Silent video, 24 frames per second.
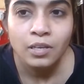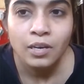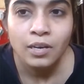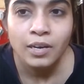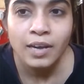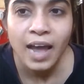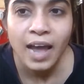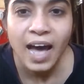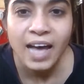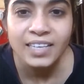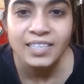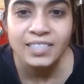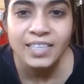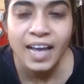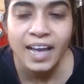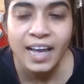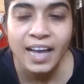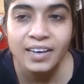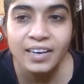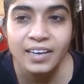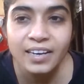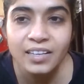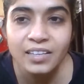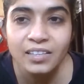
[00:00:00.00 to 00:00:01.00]
Last
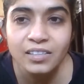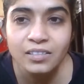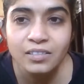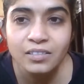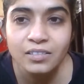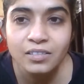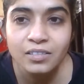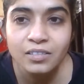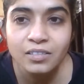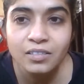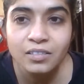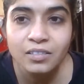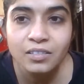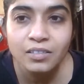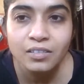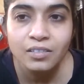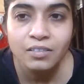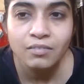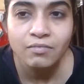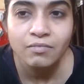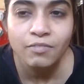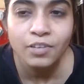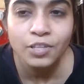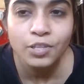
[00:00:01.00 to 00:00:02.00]
cycle
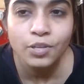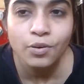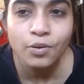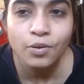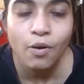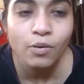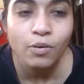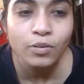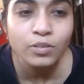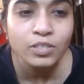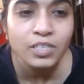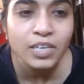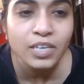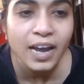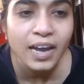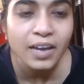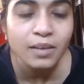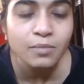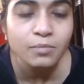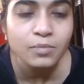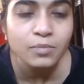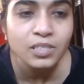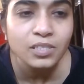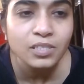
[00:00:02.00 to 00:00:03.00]
with your own
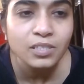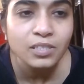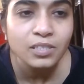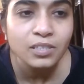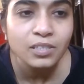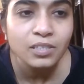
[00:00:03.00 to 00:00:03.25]
times.